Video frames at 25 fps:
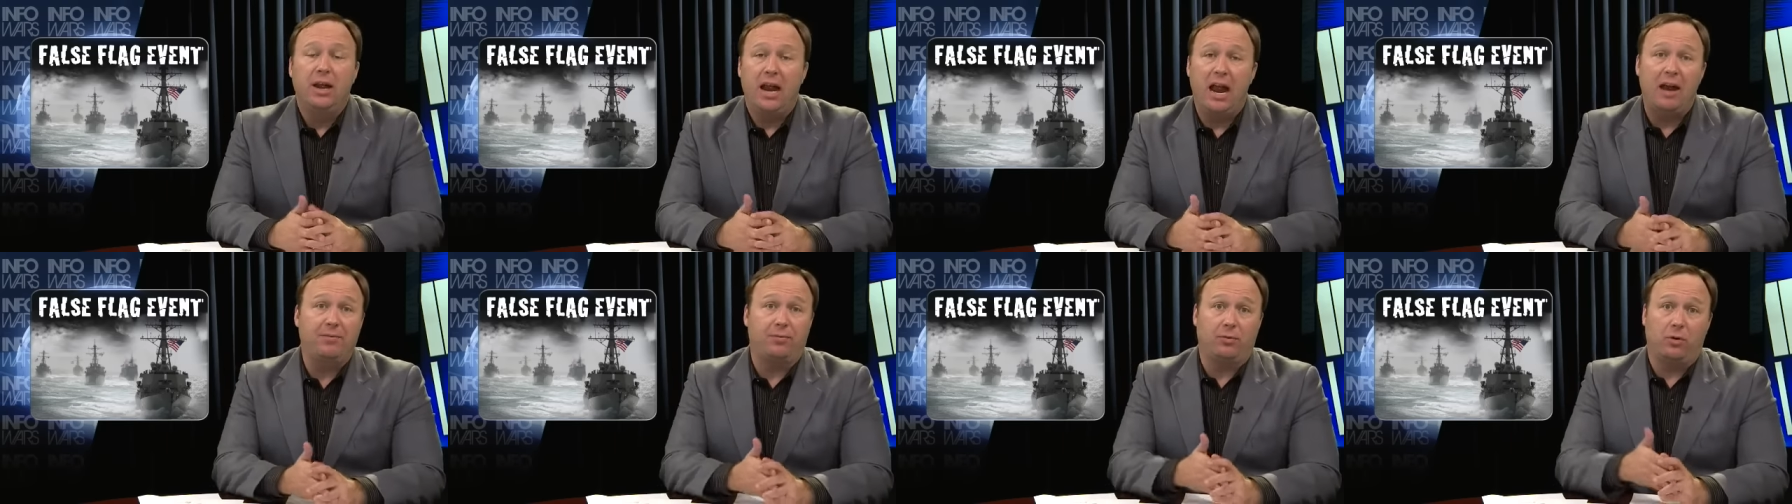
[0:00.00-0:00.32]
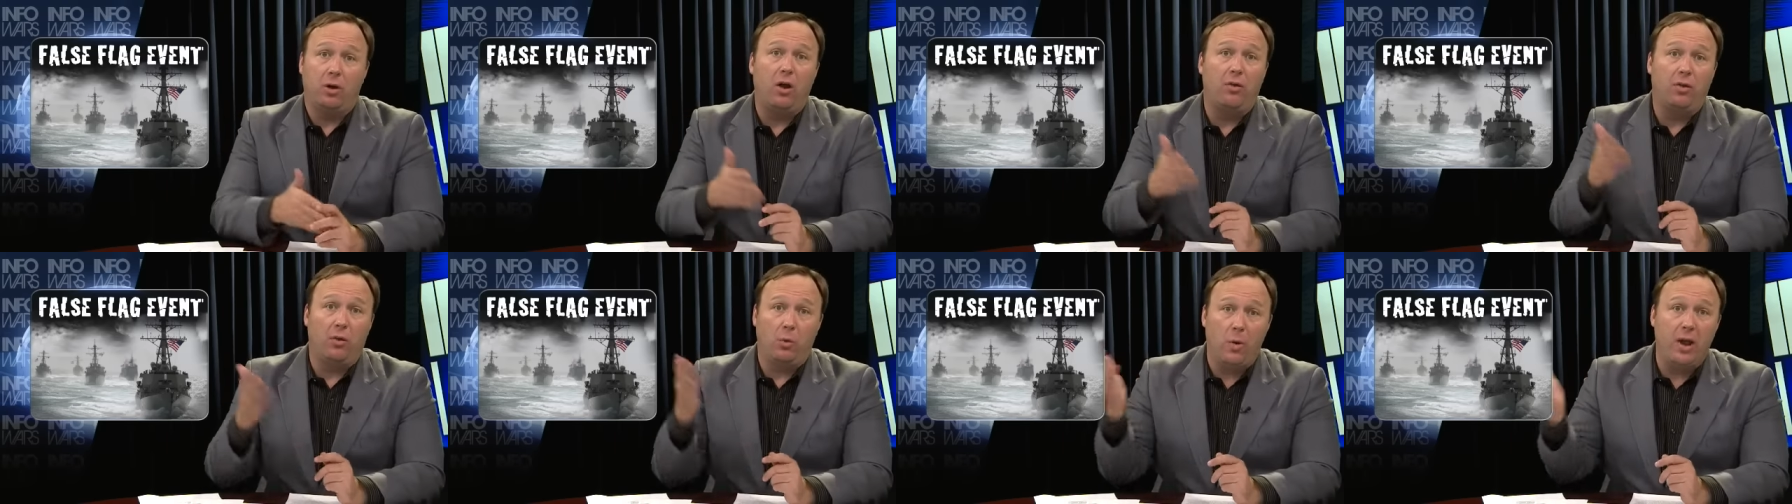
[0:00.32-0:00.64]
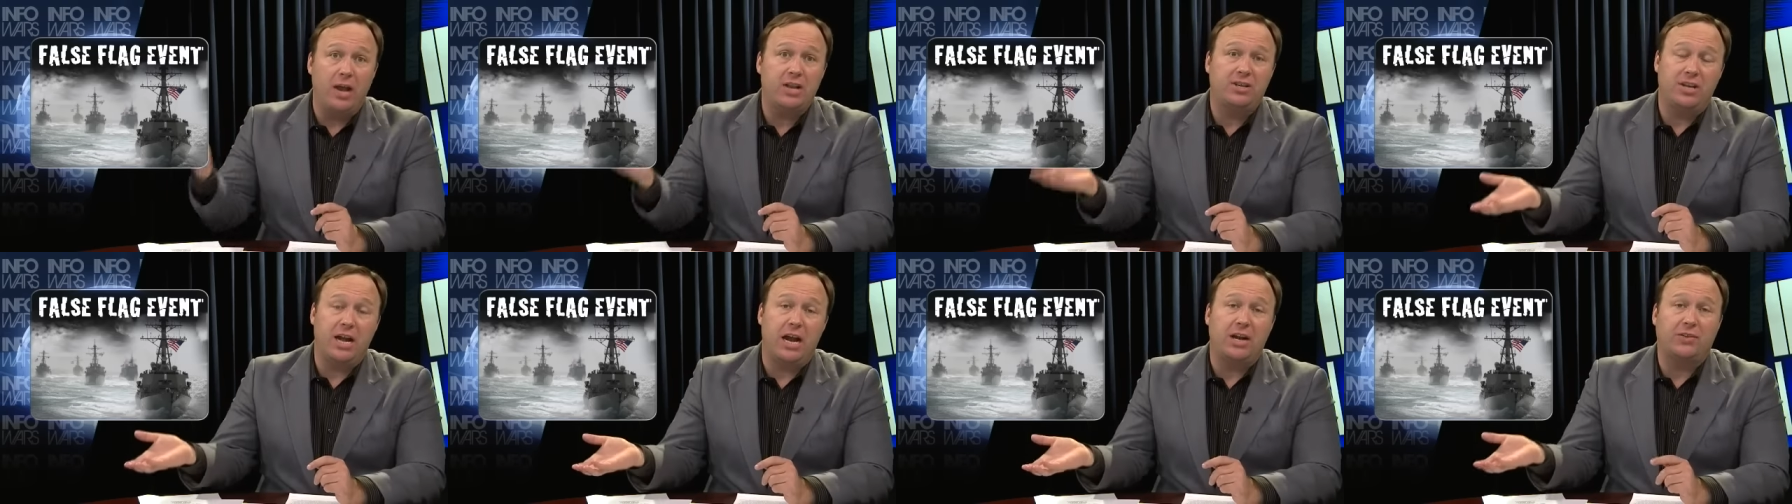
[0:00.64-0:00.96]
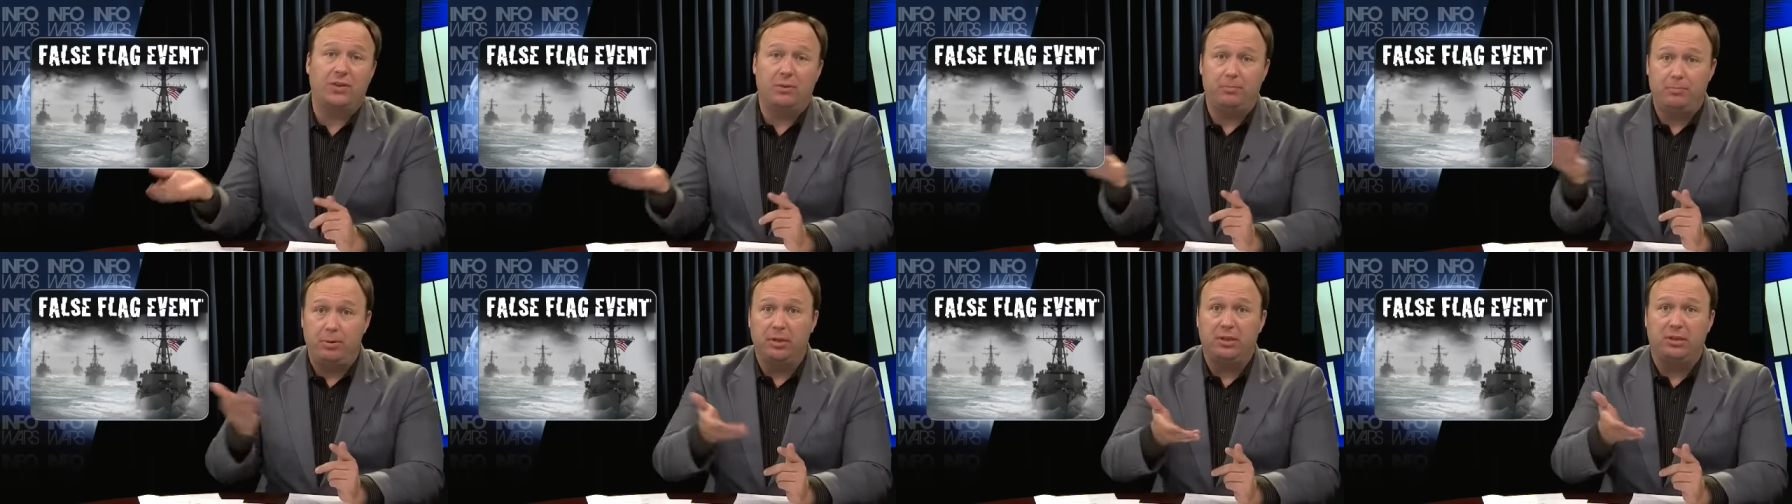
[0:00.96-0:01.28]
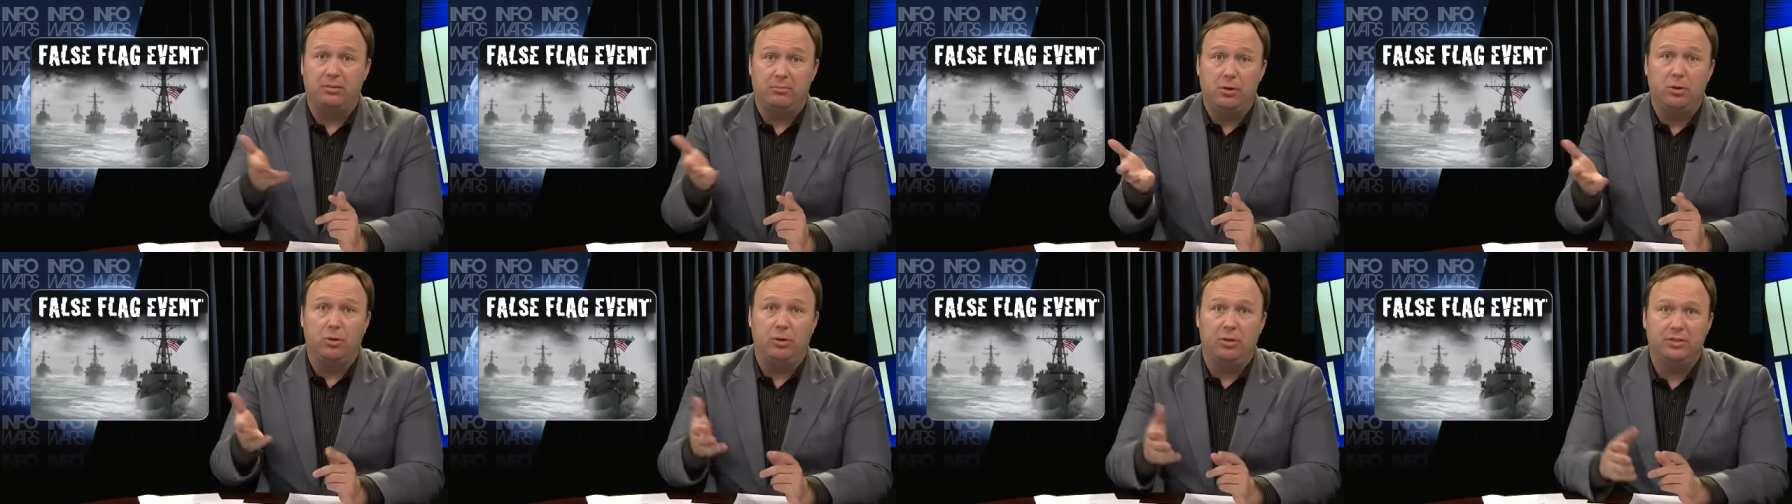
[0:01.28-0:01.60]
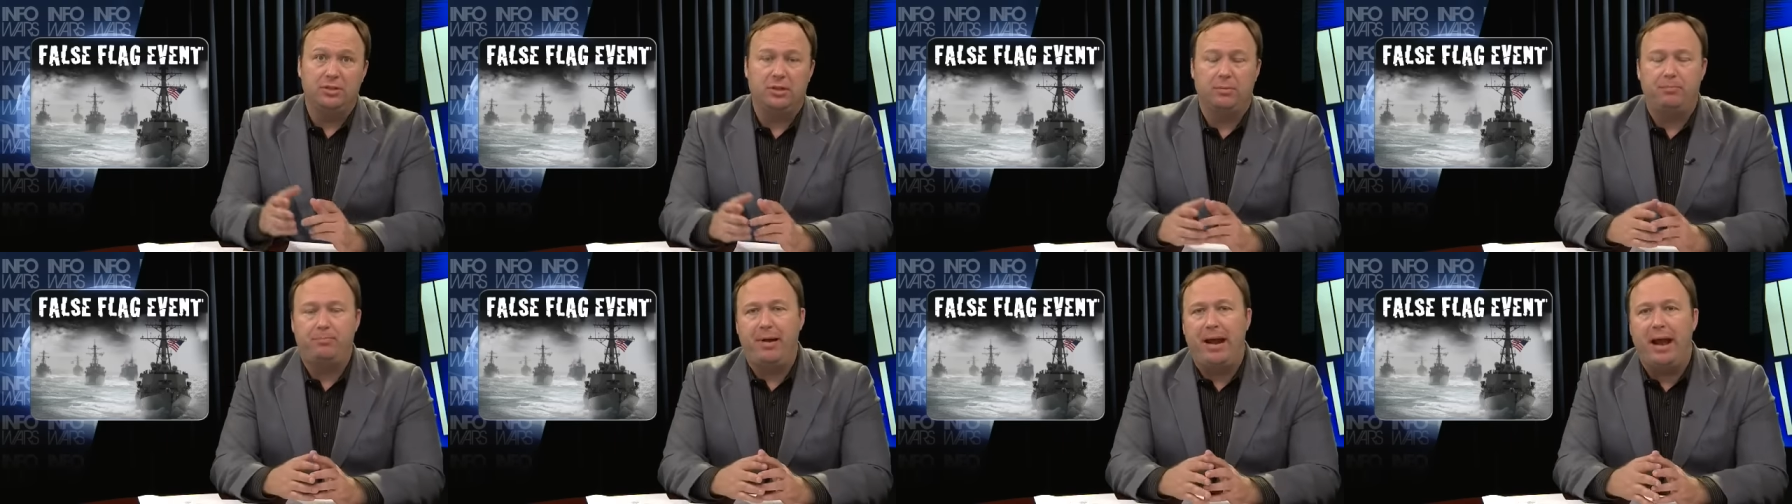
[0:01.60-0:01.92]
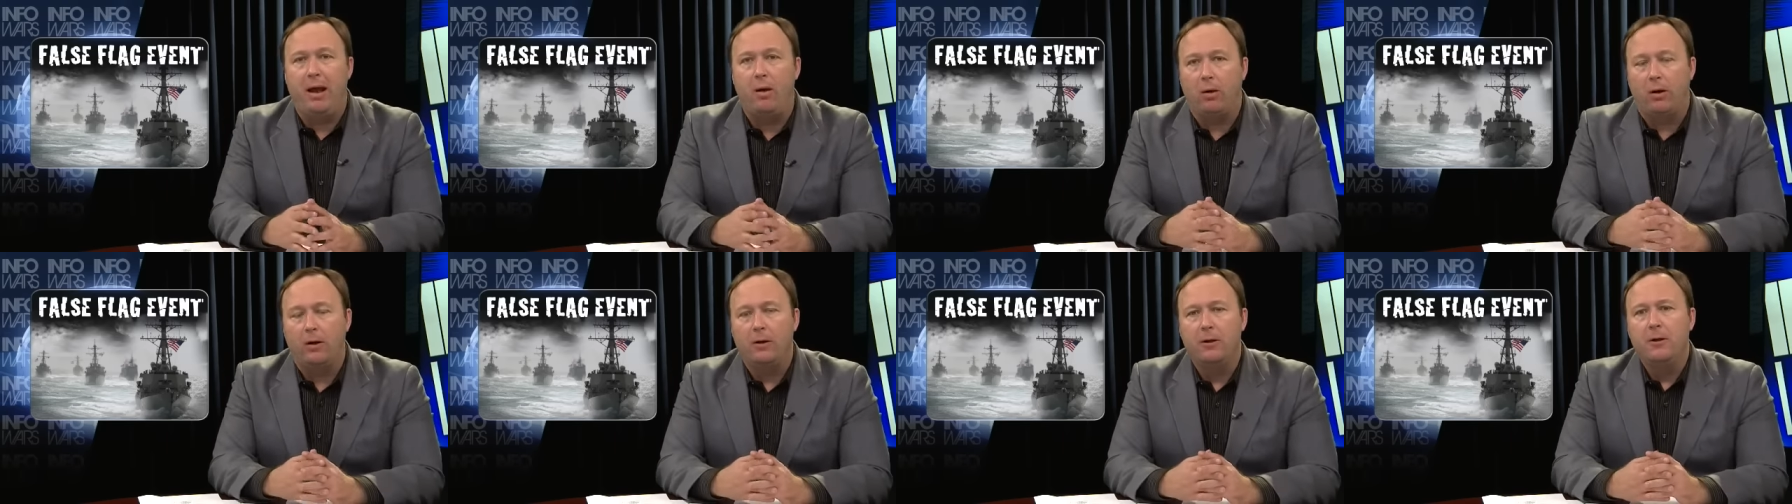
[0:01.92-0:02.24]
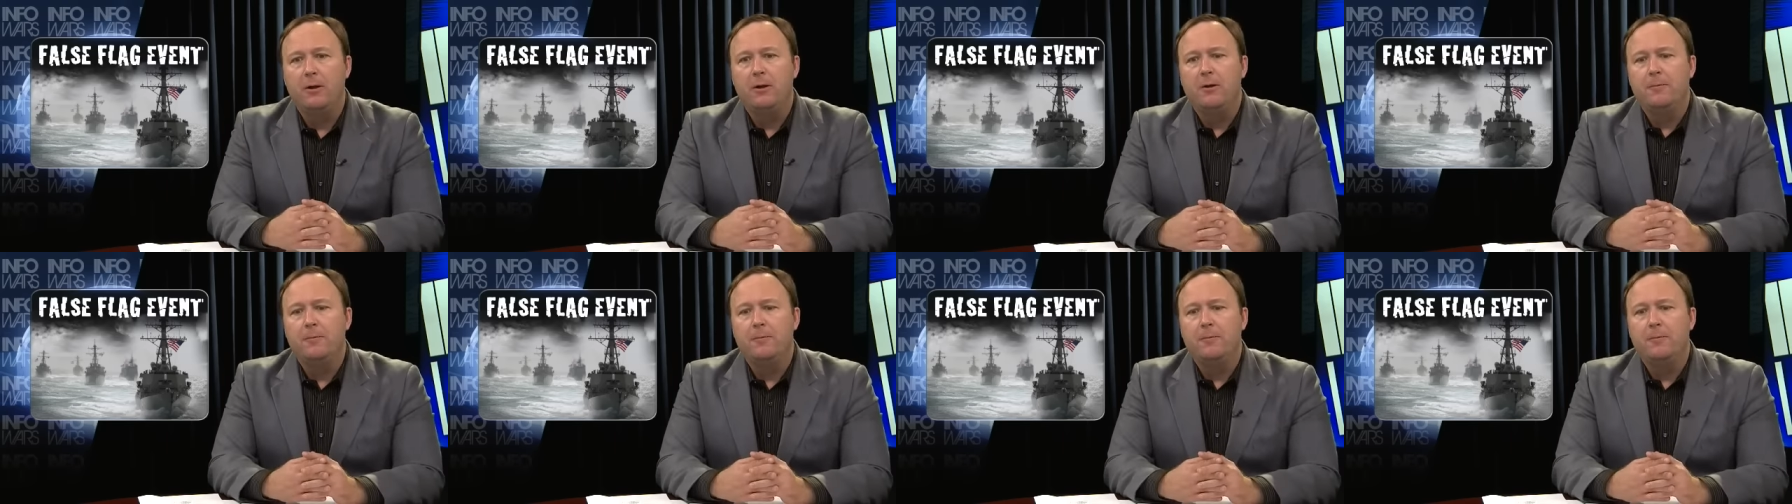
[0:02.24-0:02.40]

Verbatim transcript: After all, the West actually put the mullahs in power.